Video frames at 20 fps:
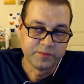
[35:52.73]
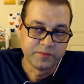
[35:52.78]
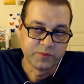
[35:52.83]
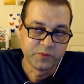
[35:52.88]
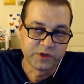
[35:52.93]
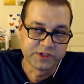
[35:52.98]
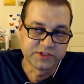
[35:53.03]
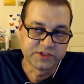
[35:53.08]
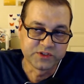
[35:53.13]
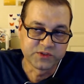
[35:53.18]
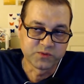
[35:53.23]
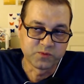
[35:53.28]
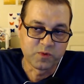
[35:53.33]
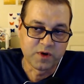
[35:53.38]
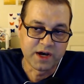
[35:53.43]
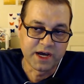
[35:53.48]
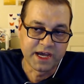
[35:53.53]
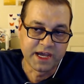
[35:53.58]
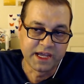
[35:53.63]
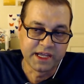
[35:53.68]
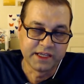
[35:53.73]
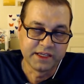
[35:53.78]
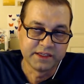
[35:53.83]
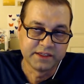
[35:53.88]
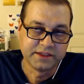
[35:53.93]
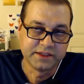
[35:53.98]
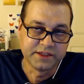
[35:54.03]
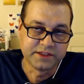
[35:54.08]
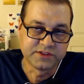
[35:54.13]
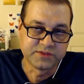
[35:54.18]
which is why
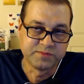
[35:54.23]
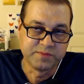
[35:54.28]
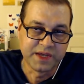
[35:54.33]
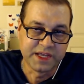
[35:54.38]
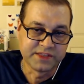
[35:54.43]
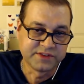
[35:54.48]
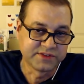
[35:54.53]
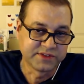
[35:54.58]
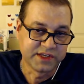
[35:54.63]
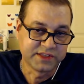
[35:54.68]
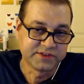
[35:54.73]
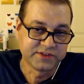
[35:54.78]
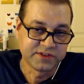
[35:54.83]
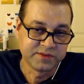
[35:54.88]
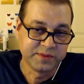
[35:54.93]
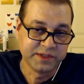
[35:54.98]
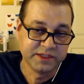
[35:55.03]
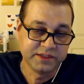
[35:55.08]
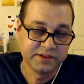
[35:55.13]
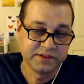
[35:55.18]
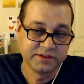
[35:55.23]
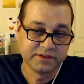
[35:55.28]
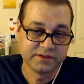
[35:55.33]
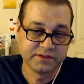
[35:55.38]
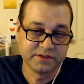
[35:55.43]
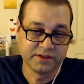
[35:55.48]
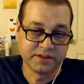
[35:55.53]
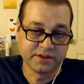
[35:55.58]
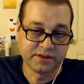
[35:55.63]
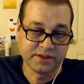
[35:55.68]
it's made sense to me
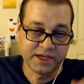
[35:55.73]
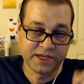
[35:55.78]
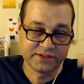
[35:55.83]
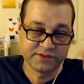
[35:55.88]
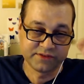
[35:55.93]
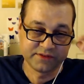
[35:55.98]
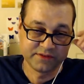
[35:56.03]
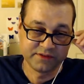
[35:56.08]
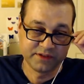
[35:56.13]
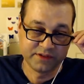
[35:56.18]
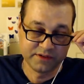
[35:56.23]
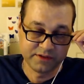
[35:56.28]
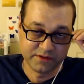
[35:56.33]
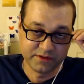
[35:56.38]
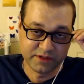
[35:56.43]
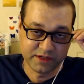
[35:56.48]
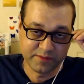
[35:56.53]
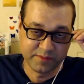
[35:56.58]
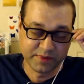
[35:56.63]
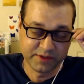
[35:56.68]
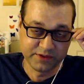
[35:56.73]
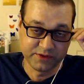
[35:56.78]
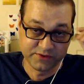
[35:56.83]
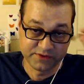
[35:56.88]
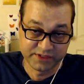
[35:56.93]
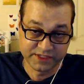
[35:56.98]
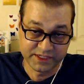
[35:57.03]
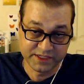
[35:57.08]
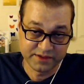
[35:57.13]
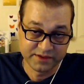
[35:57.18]
in the last that I've been
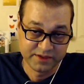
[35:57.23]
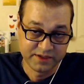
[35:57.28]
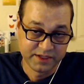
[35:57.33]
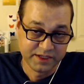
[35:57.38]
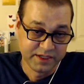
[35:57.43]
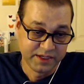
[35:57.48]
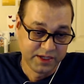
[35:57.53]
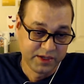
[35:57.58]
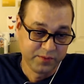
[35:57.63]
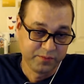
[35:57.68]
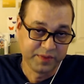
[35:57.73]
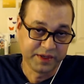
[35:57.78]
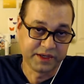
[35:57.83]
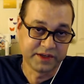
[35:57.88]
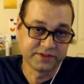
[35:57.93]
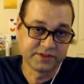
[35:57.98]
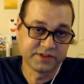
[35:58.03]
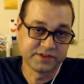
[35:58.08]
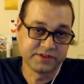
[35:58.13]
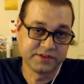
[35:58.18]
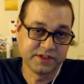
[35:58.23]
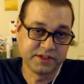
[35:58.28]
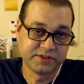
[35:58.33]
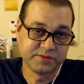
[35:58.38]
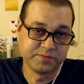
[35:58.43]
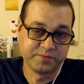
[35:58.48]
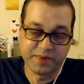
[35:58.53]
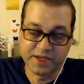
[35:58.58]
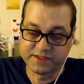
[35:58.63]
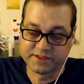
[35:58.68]
using it, because
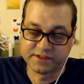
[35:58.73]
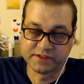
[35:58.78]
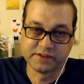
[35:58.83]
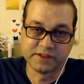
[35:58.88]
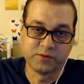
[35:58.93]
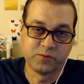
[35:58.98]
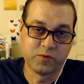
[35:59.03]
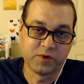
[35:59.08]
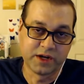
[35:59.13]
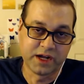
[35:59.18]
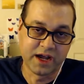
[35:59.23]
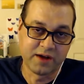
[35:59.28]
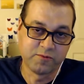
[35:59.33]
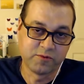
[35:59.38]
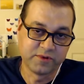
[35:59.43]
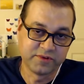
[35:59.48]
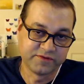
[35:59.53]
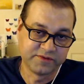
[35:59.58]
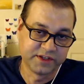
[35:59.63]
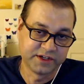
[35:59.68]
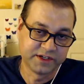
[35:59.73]
it's basically what I would have